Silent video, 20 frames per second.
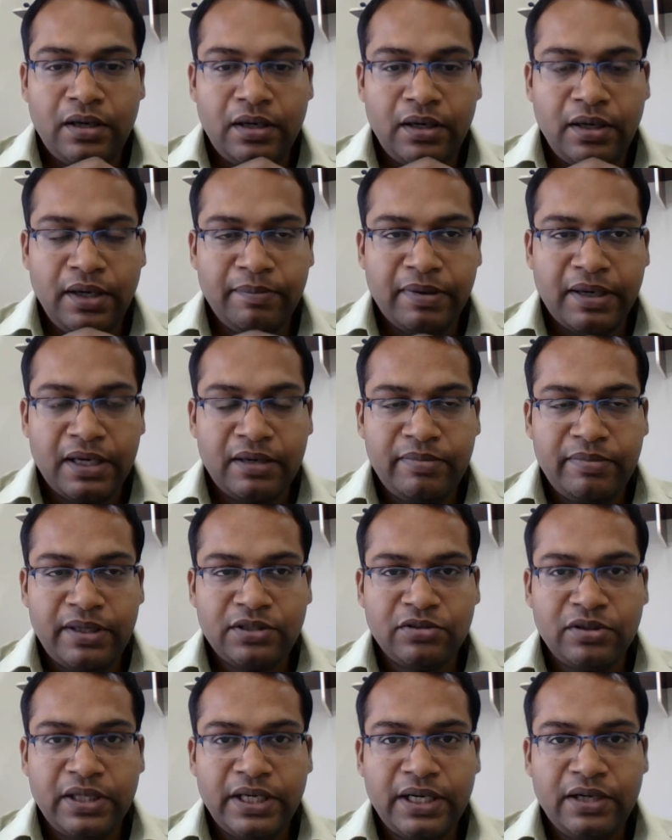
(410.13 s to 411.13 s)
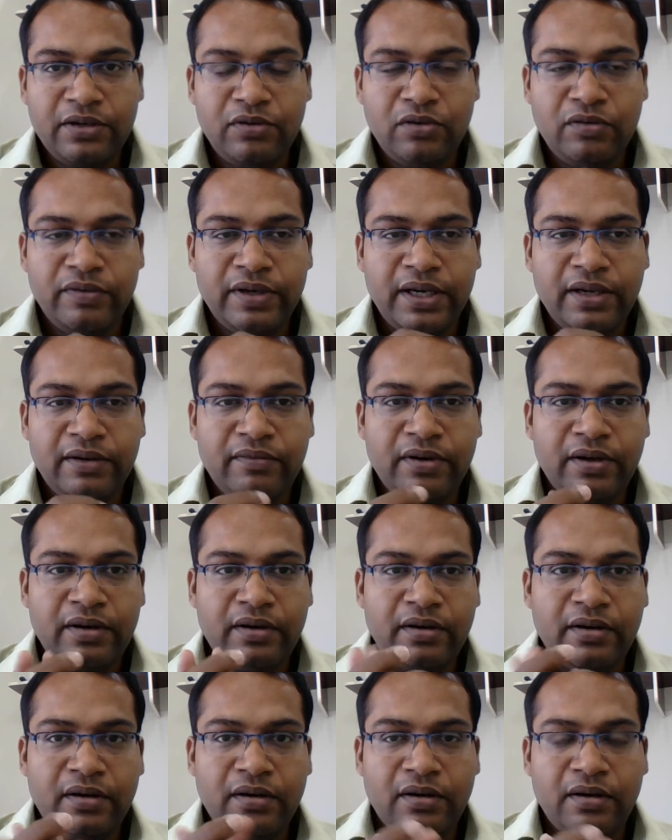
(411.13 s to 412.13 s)
department, so that
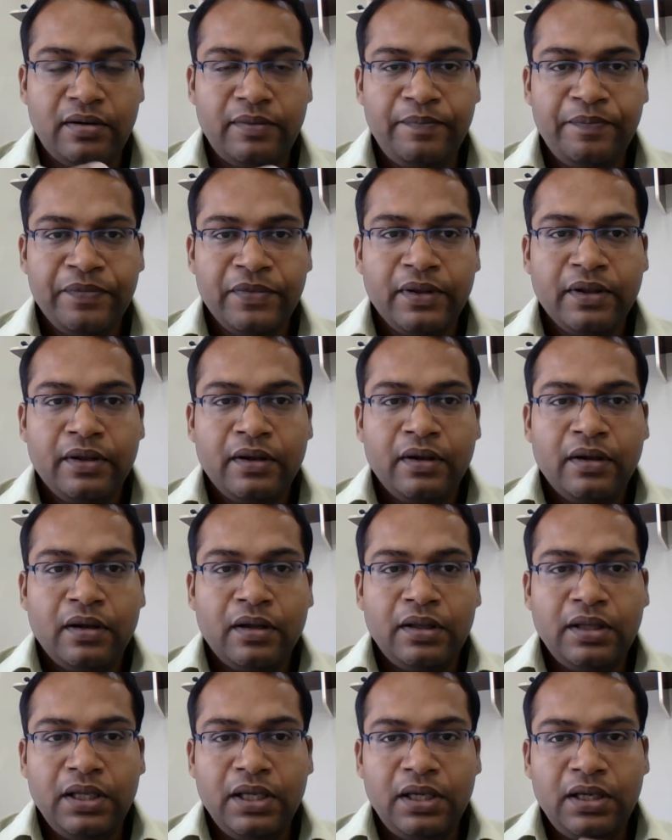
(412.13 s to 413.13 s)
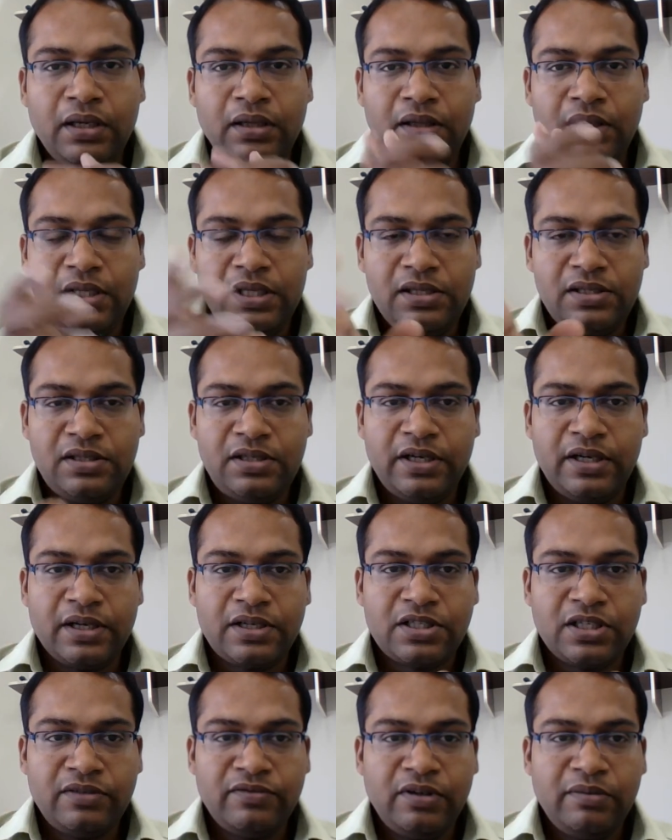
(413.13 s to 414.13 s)
whenever these
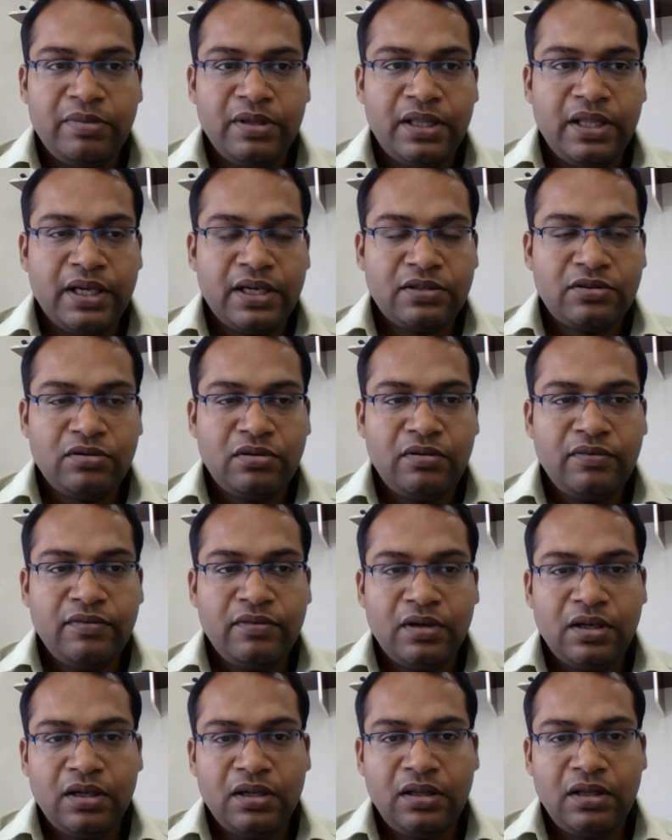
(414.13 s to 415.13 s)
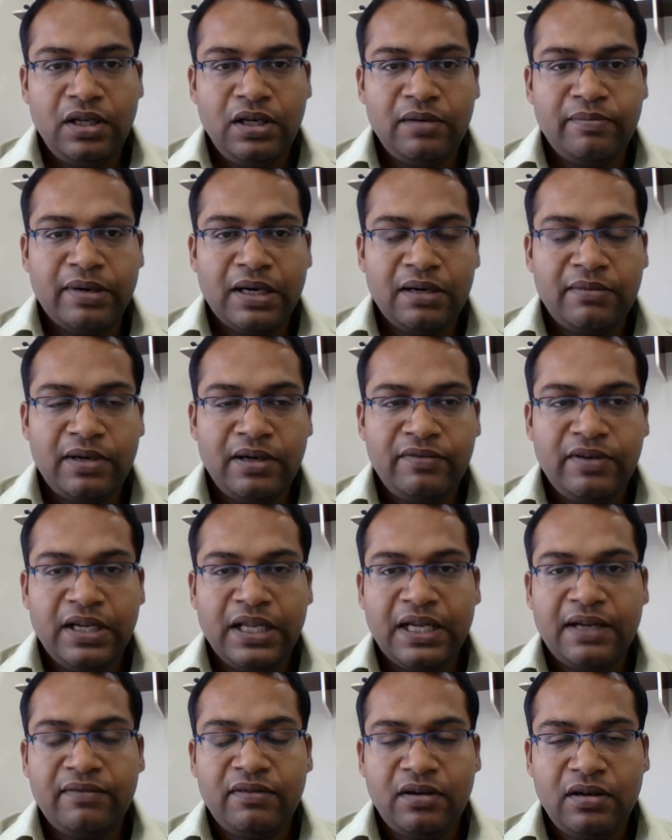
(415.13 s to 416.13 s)
deduction will be there. So the department will
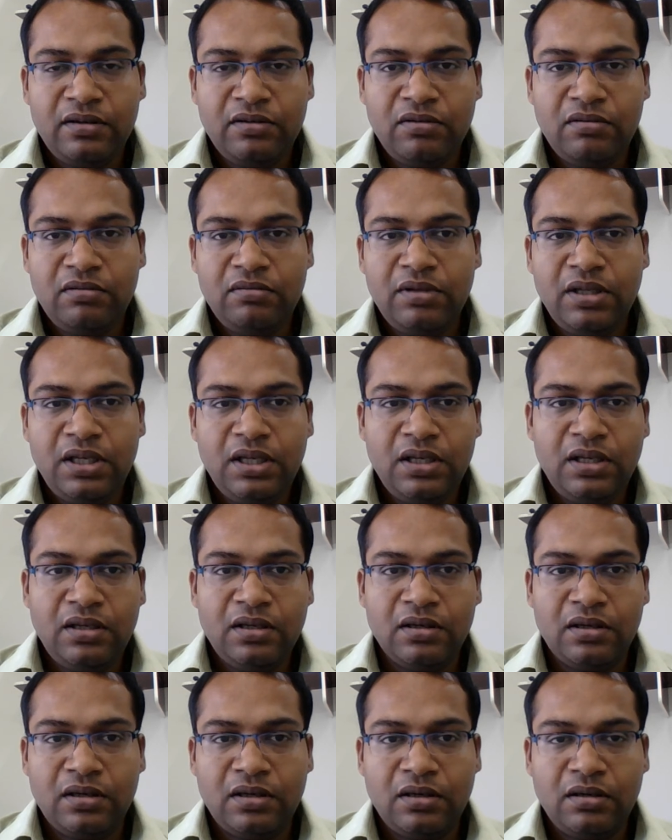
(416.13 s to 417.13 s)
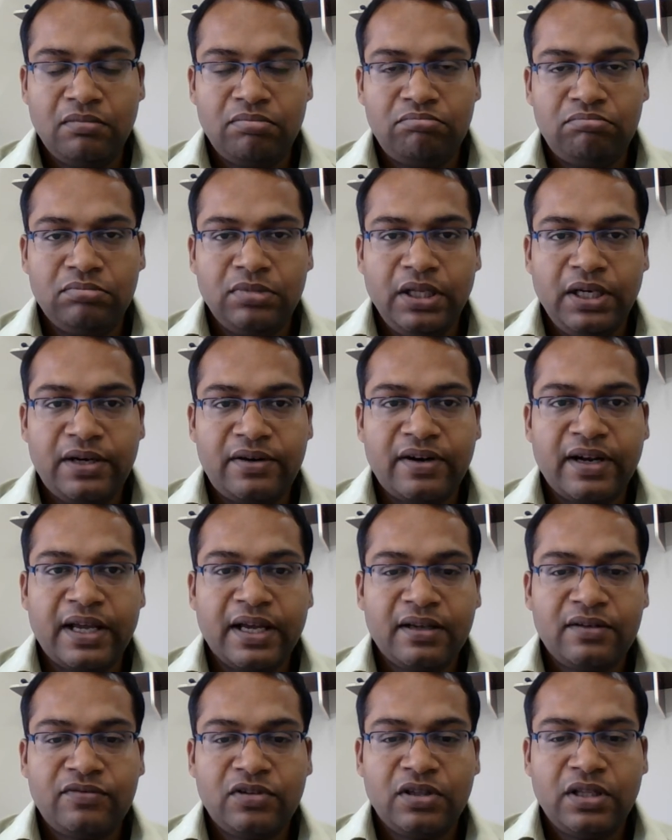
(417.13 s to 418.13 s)
have a the
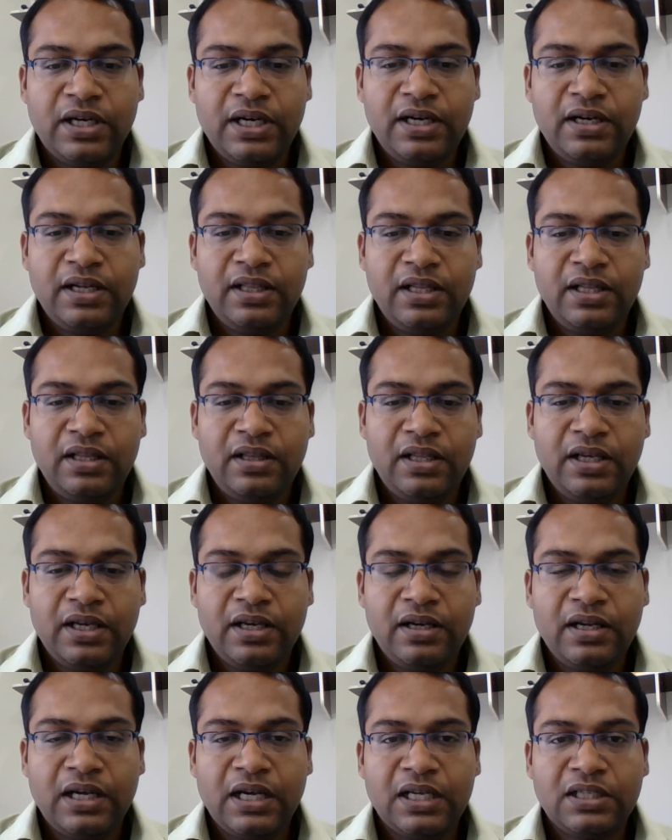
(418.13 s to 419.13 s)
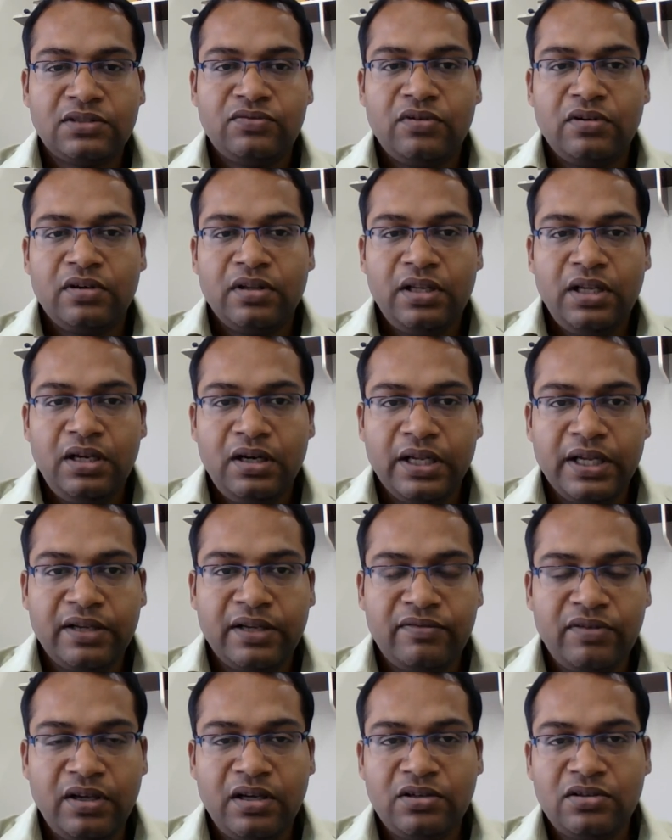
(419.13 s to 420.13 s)
track for that, and then they can ask for the
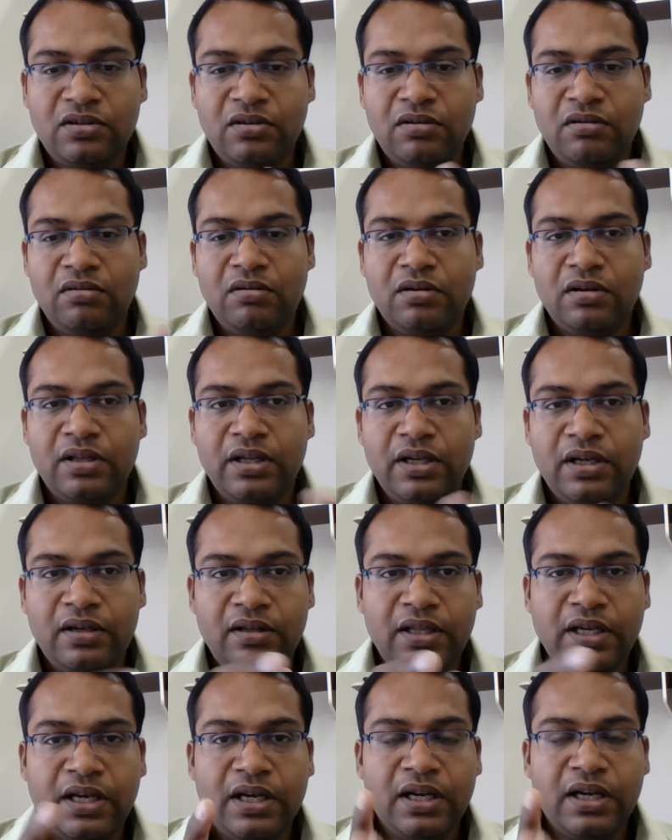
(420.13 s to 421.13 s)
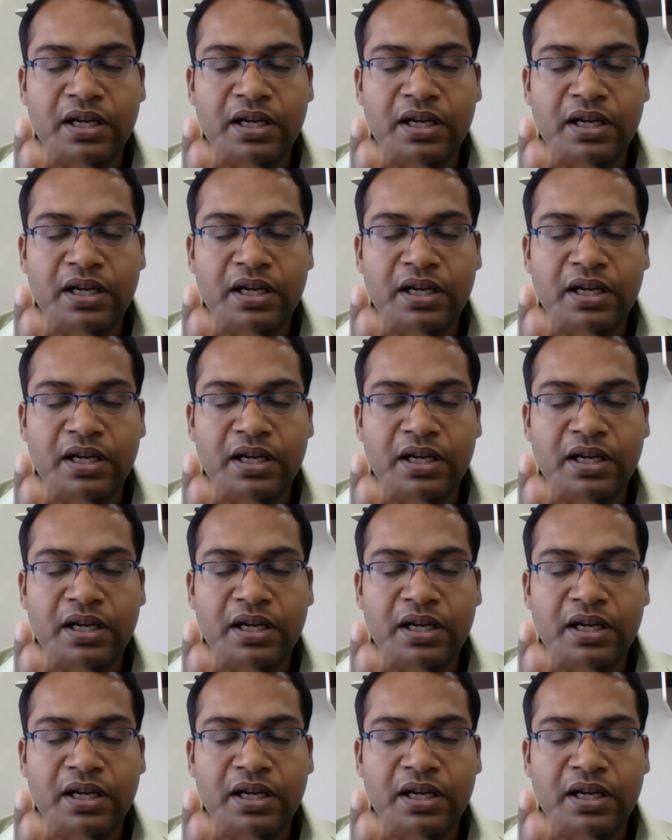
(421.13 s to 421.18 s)
clarification, or they can